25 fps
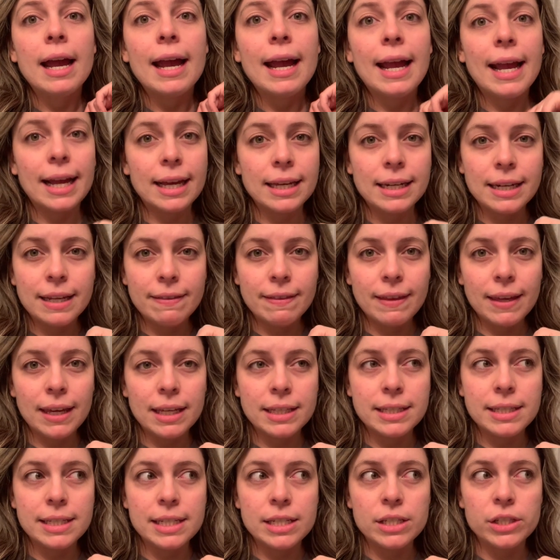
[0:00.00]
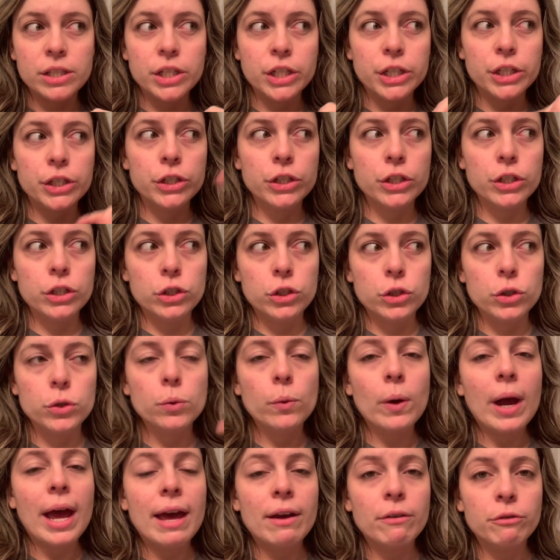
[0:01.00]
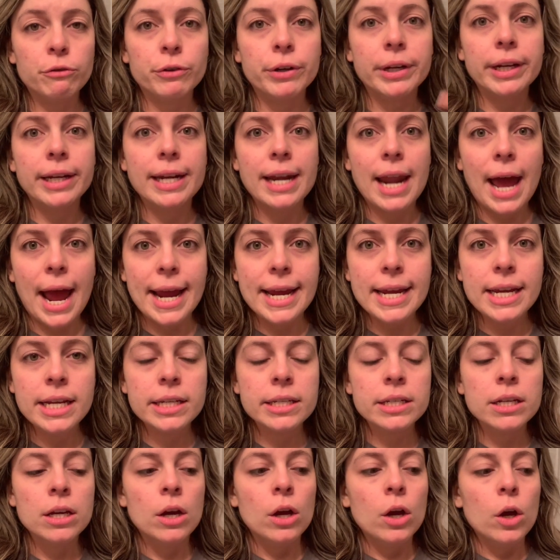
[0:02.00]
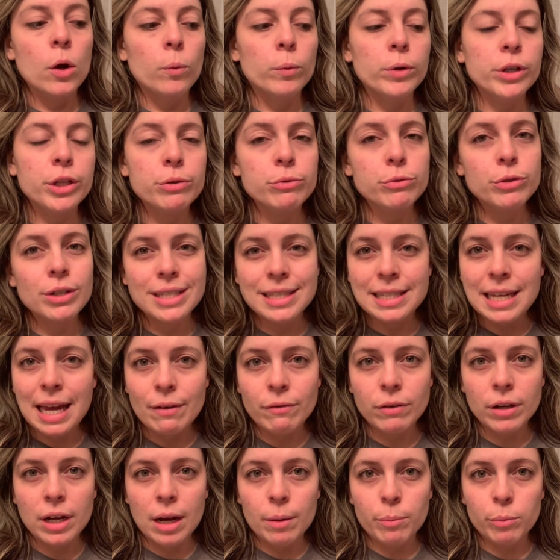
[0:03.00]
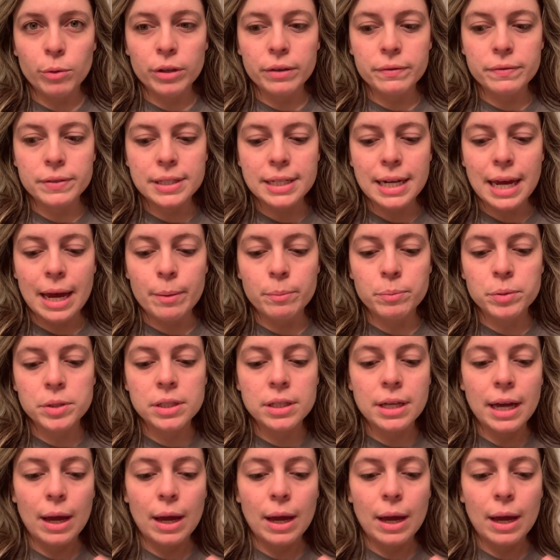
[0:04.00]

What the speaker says: And I think it's easier to do every night when you just have a couple of steps.